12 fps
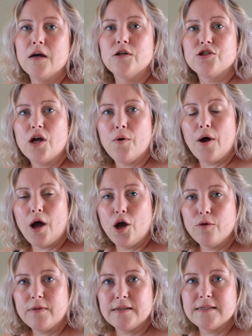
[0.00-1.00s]
So I
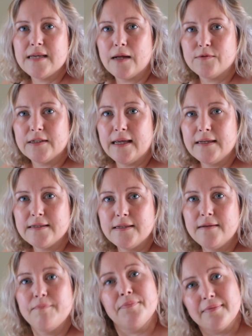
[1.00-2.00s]
hope this has helped your
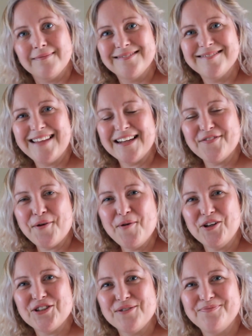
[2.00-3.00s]
lesson. Thanks very
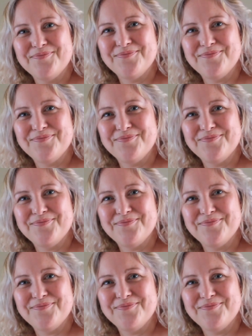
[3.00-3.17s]
much.